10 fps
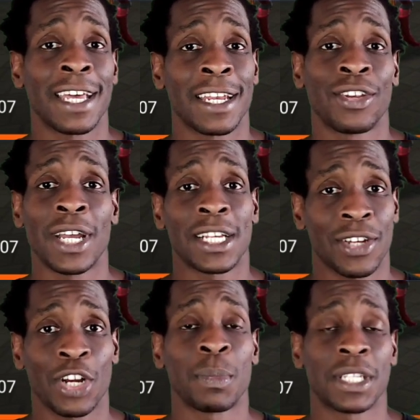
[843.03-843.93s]
and you guys
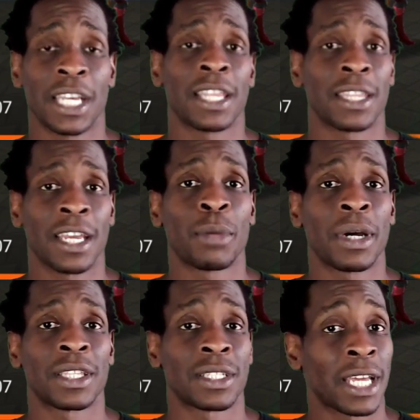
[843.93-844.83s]
heard me say the thing about
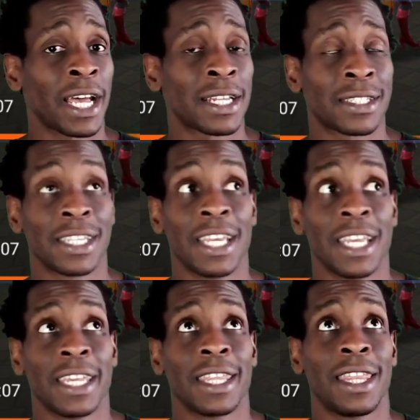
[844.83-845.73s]
the stats,
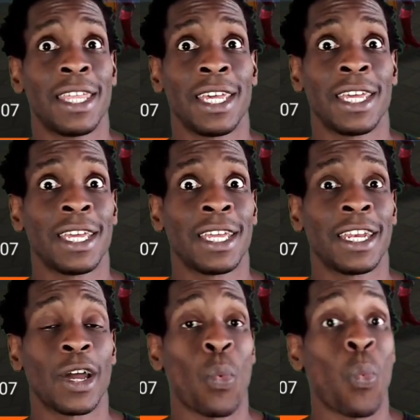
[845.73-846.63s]

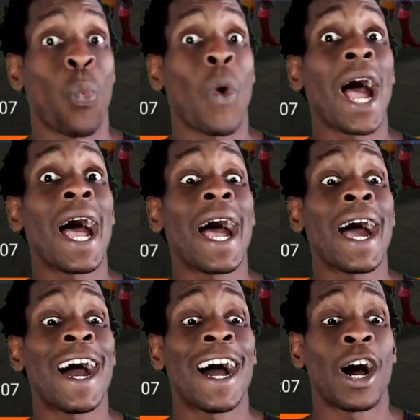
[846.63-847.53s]
then
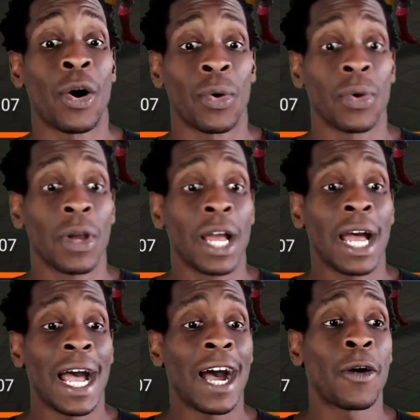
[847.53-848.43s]
wow,
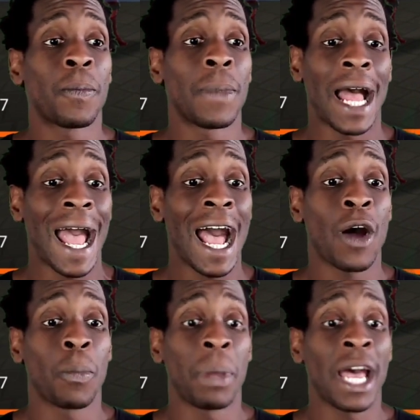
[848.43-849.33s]

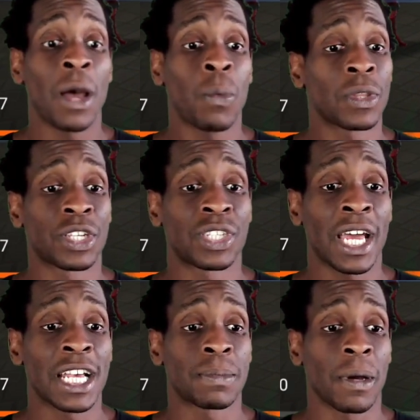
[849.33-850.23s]
how bad were the
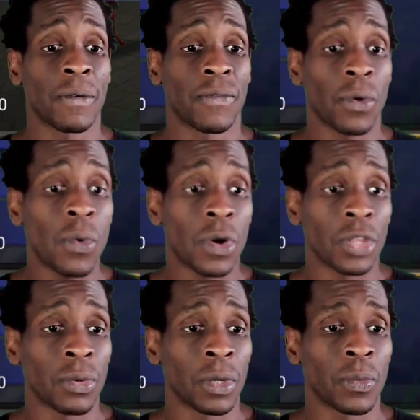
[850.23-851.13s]
stats before the
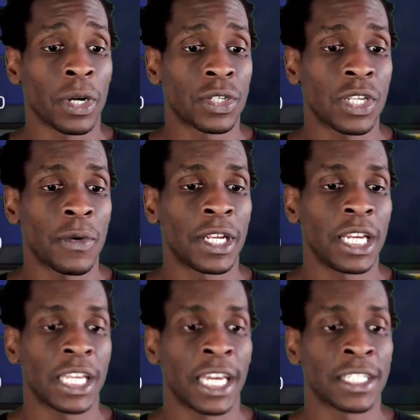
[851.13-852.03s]
rework? So in any
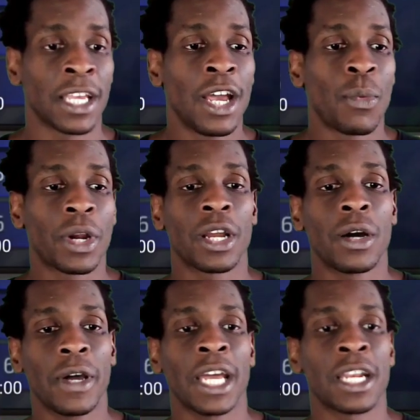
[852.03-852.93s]
case, we're gonna go
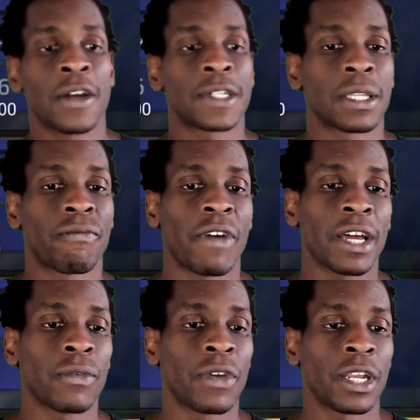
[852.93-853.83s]
ahead and go into the final
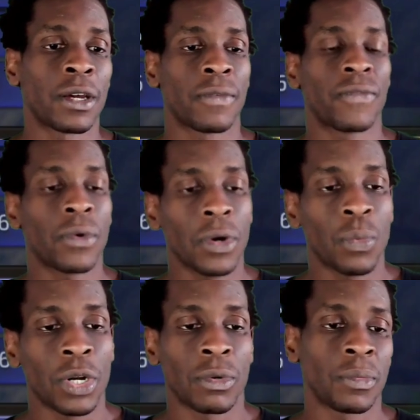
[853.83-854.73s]
video for
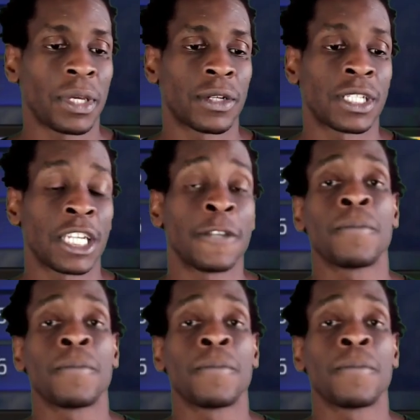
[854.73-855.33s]
Wonder Woman POT.